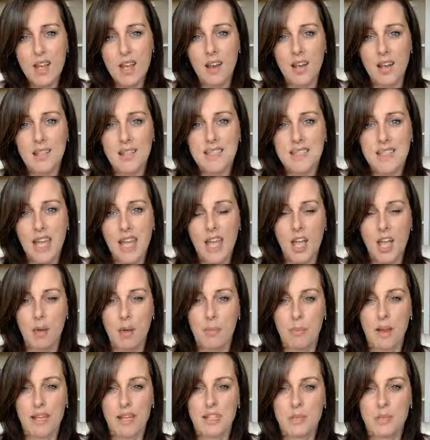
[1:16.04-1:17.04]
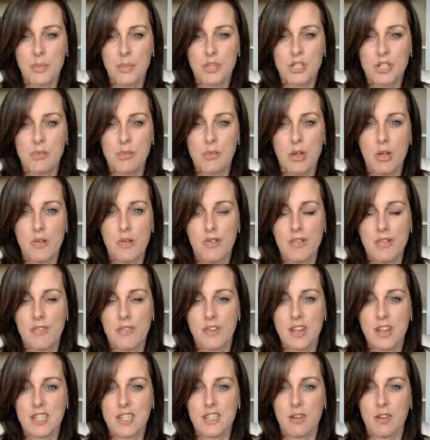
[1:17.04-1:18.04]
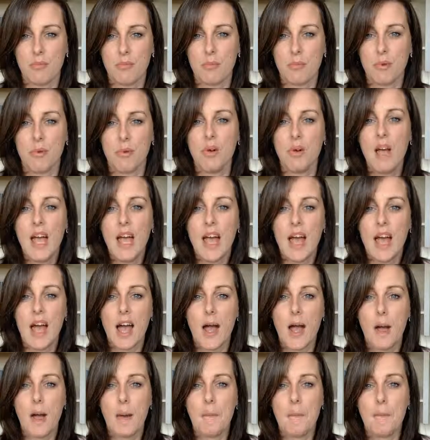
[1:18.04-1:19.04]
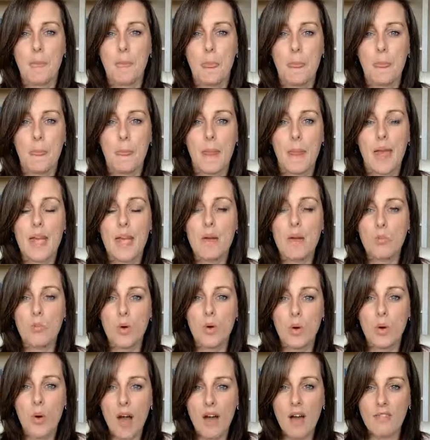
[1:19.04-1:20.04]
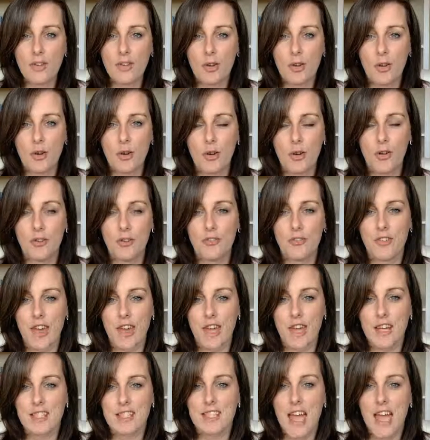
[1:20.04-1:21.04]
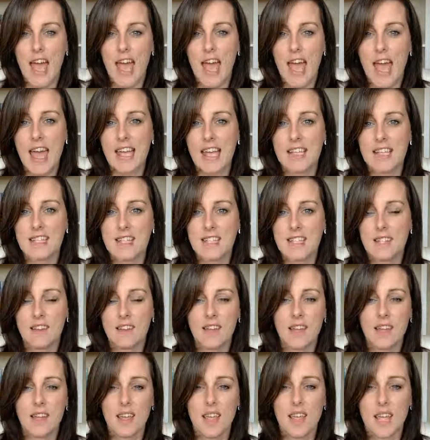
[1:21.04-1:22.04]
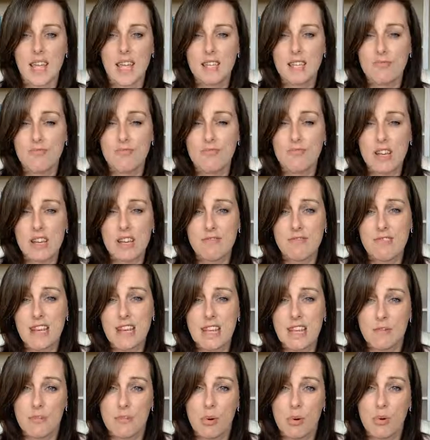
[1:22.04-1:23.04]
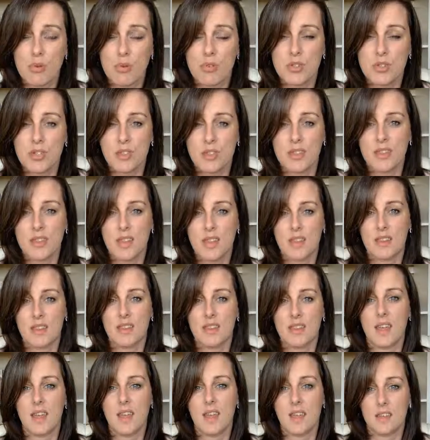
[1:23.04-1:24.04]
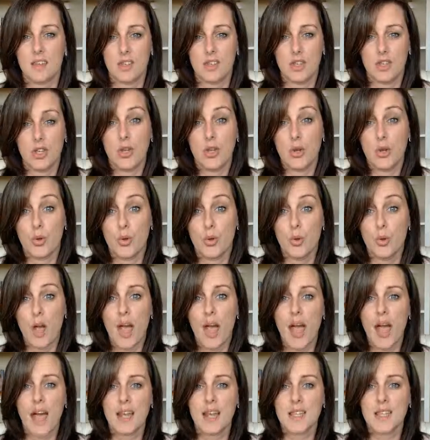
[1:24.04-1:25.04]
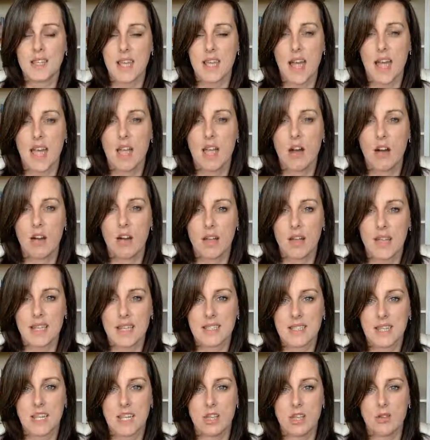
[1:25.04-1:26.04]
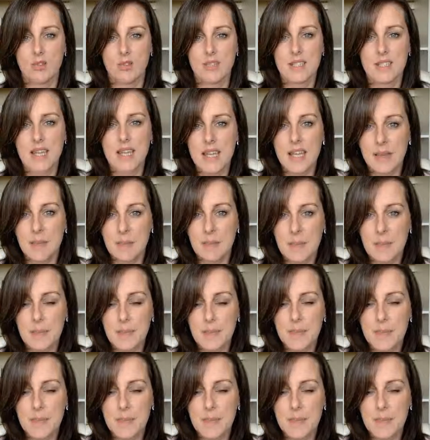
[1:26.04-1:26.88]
like staying up late to watch a movie, for example. It will have a knock-on effect, and it is really, really important that you and they are getting your sleep.